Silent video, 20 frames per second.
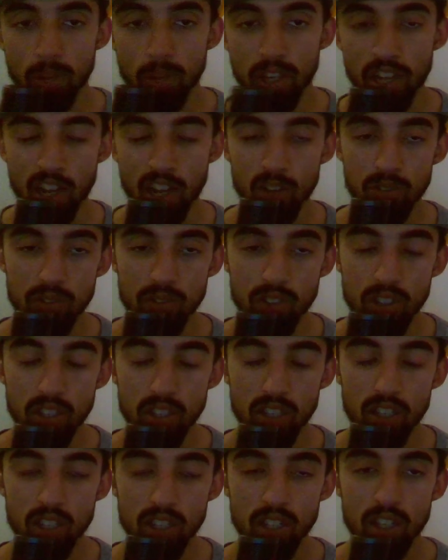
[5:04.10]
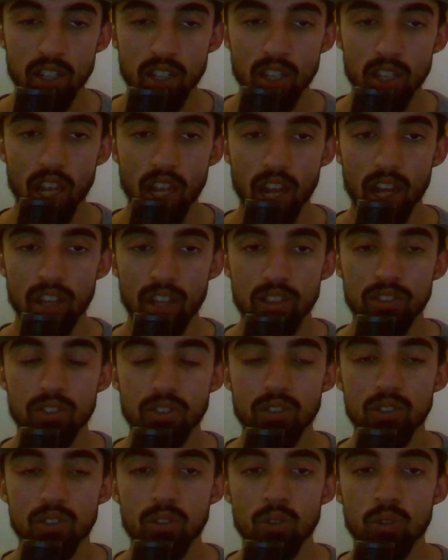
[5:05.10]
outfit
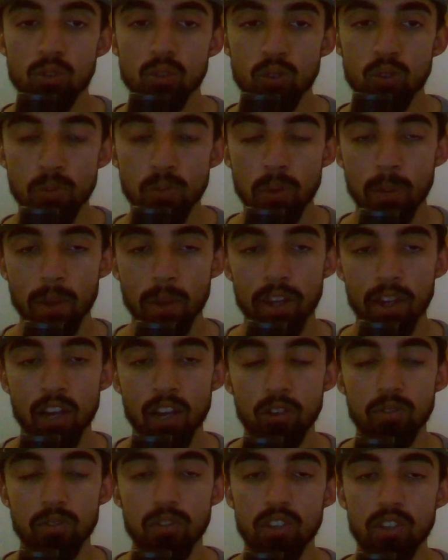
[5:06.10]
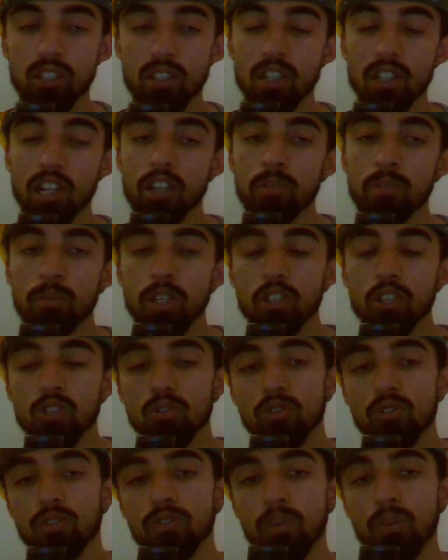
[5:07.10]
and the Superman outfit. It's like a
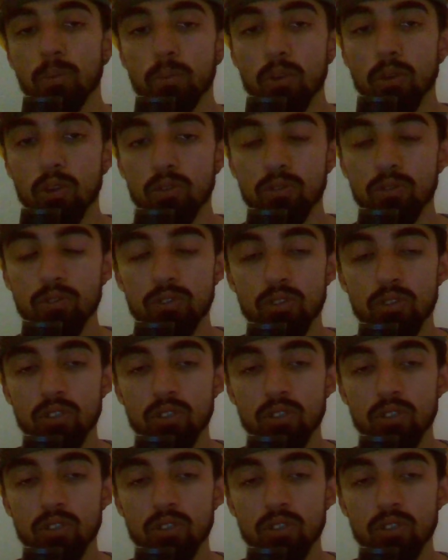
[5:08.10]
mixture of them both.